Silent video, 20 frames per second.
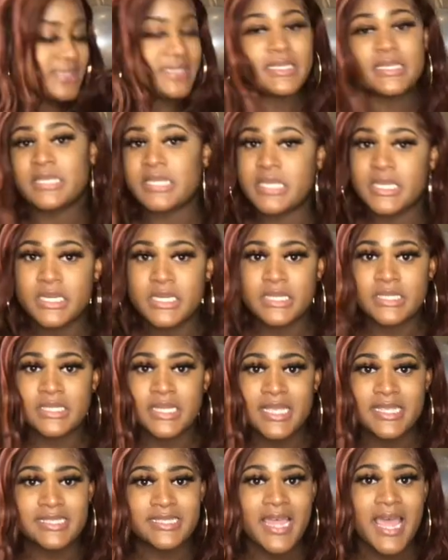years
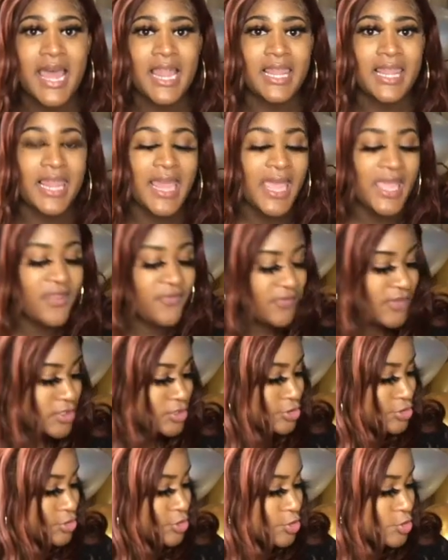is that life
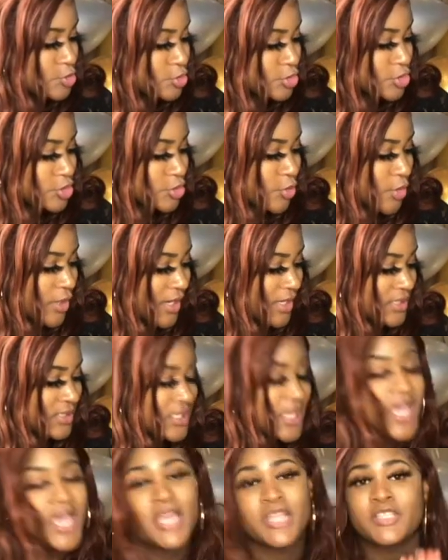is too short
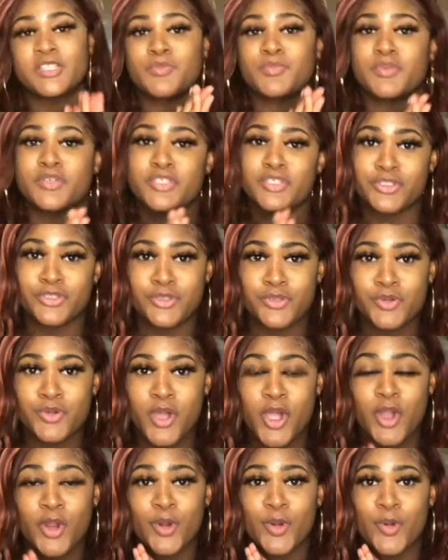to pursue
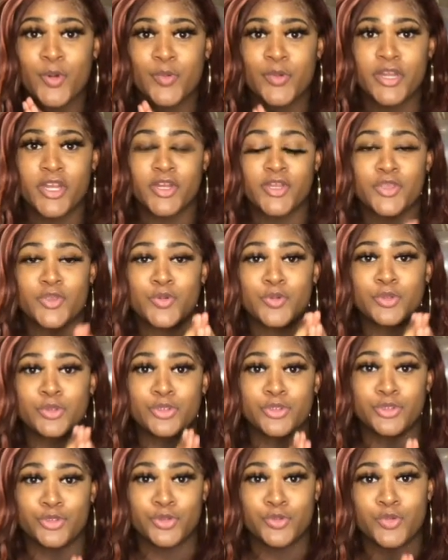a career you
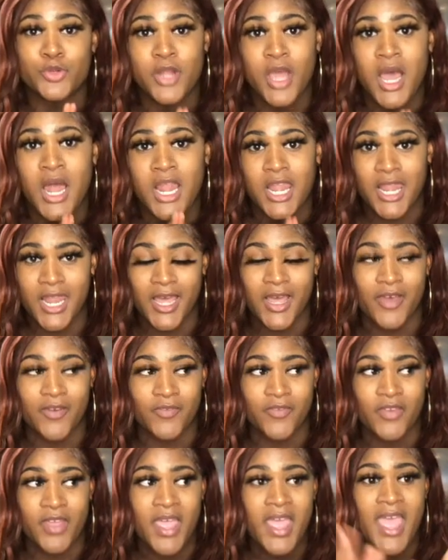do not love.
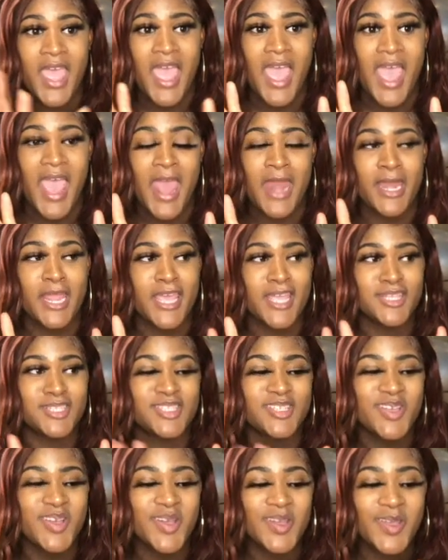And it
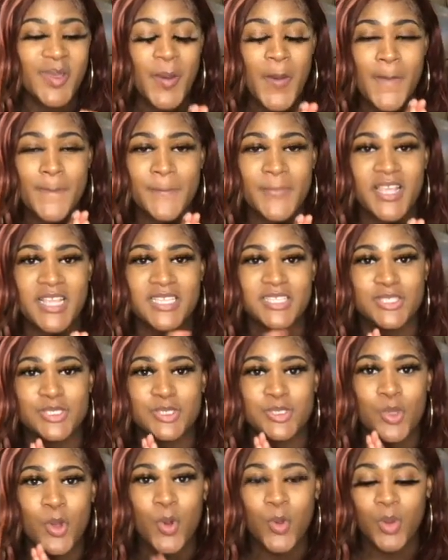took me
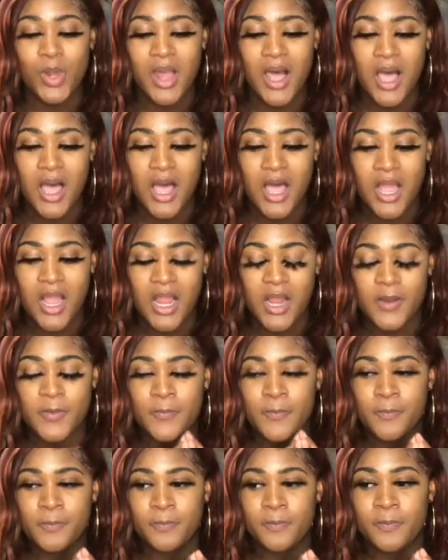so long.
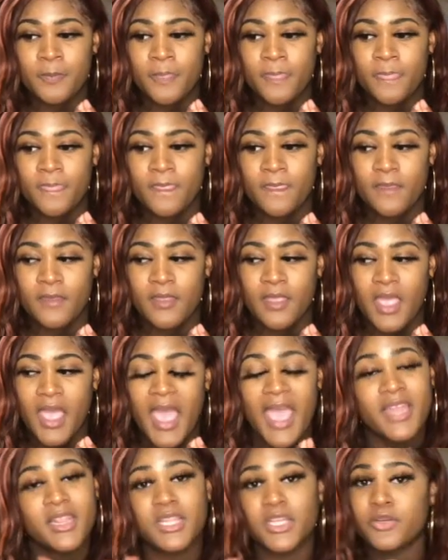I
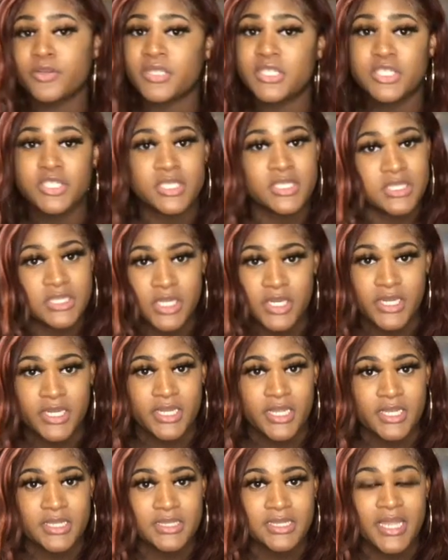literally just learned
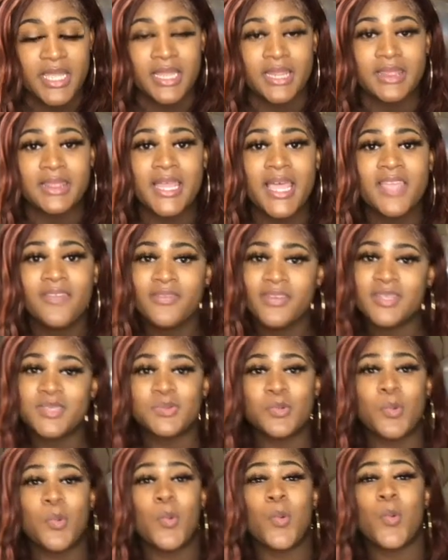this. Like, life is
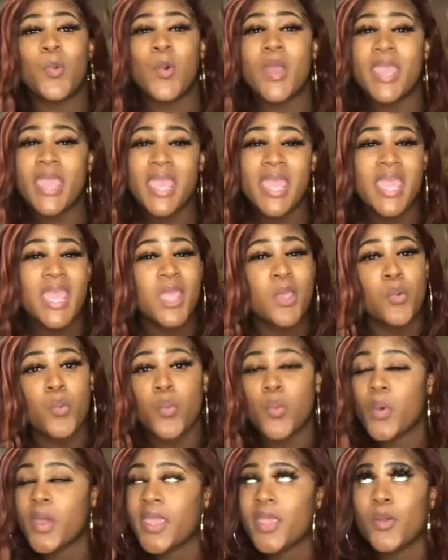way,
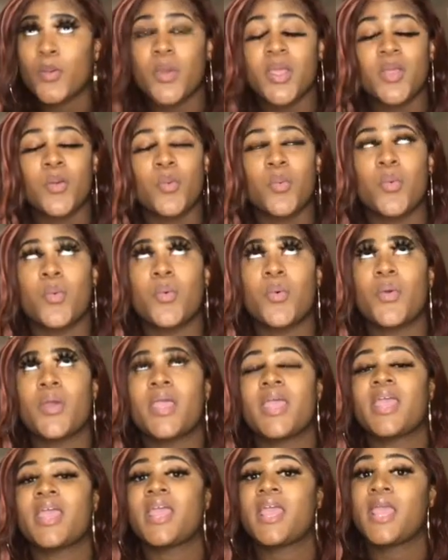way, way,
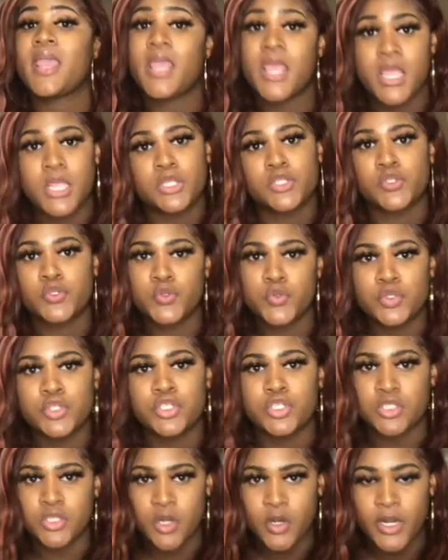way too
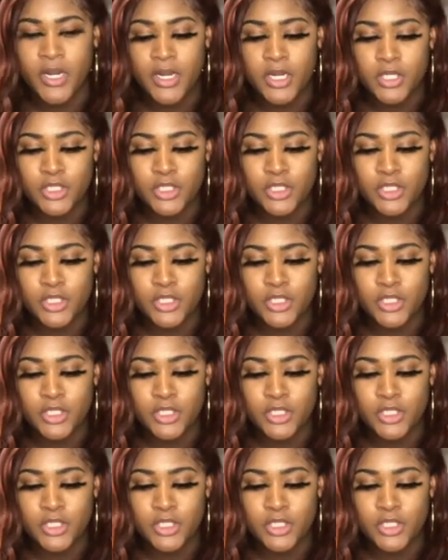short